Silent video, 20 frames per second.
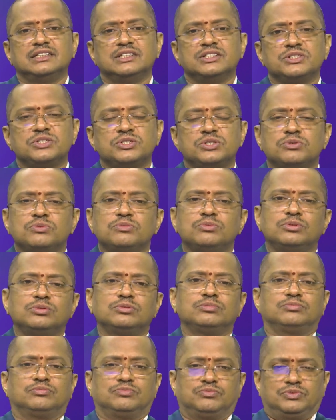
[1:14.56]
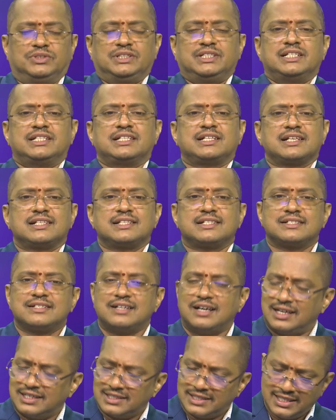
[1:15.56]
So, we discussed
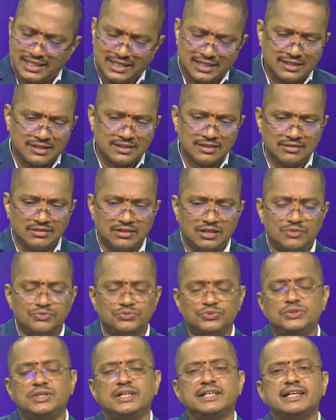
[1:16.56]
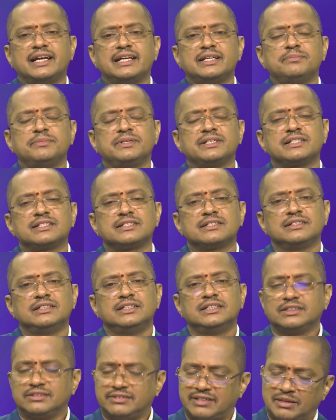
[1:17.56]
already fluid dynamics,
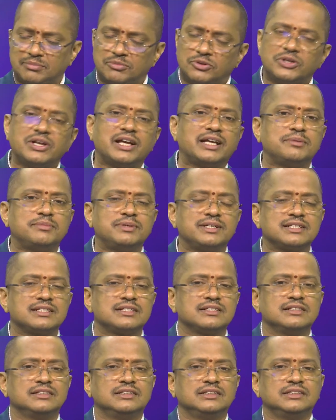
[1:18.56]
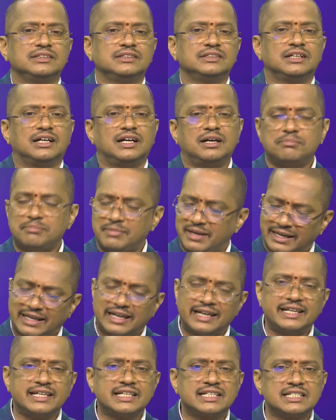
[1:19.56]
thermodynamics,
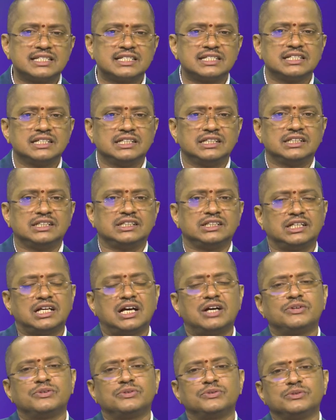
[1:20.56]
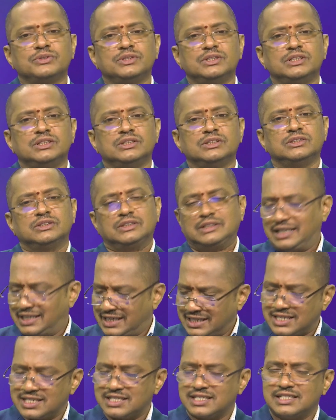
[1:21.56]
mechanics, now
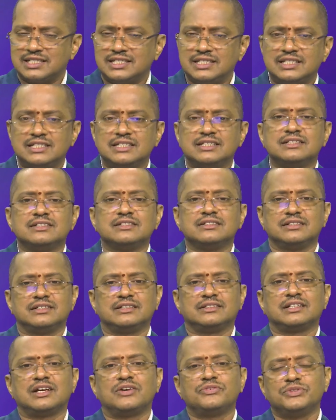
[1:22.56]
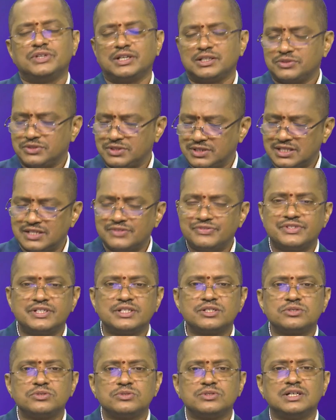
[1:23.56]
electricity. And now, we are
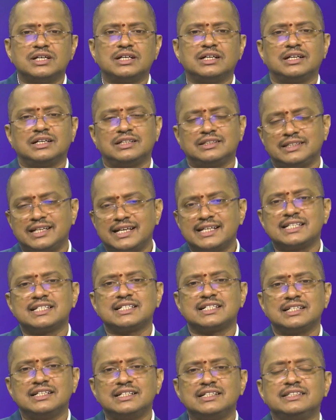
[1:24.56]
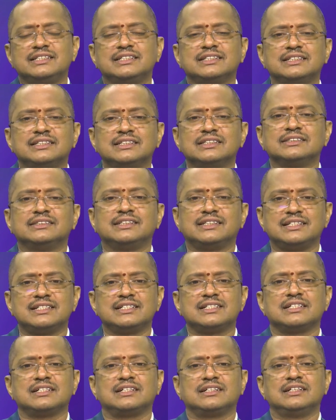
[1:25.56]
shifting to the next area that
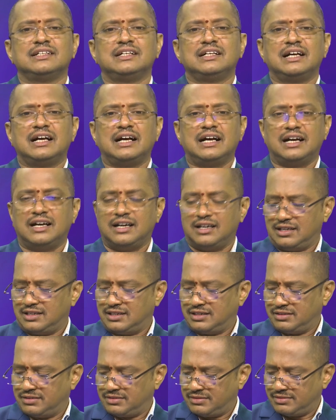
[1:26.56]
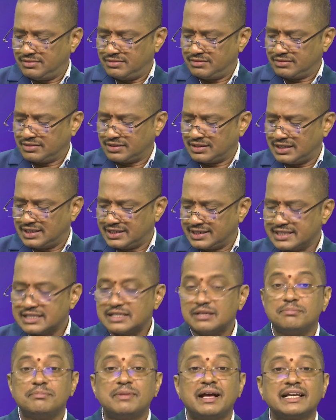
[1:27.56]
is called as
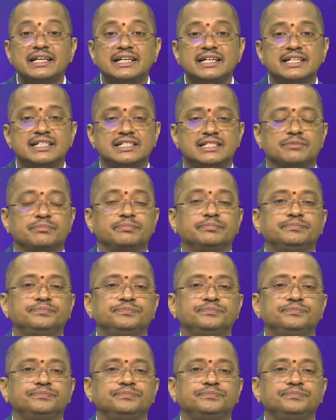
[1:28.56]
a magnetism.